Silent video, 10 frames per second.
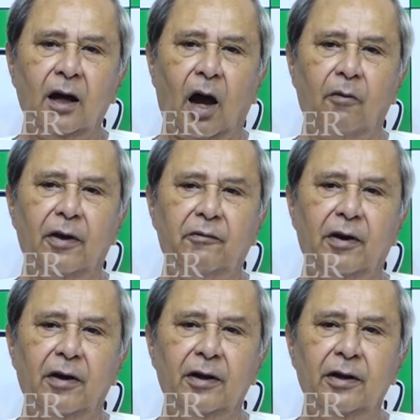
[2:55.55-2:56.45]

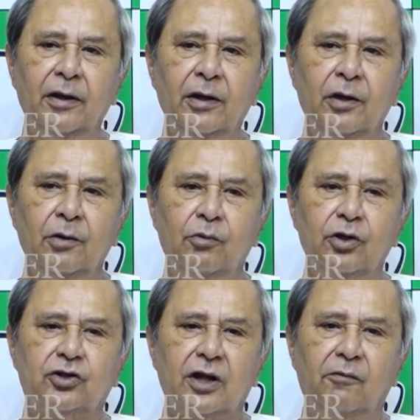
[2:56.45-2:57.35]
However,
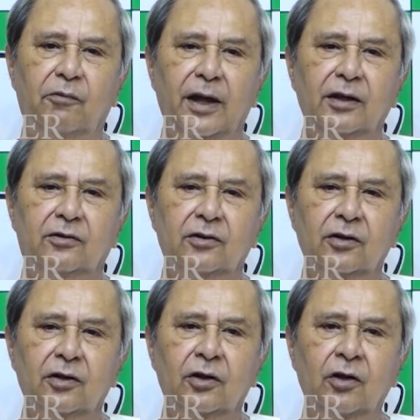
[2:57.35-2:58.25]
we shall wait
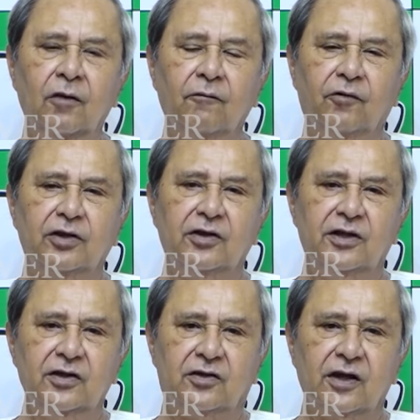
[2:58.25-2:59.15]
for the
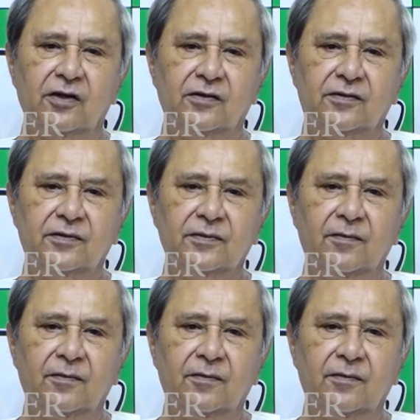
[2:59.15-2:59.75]
details.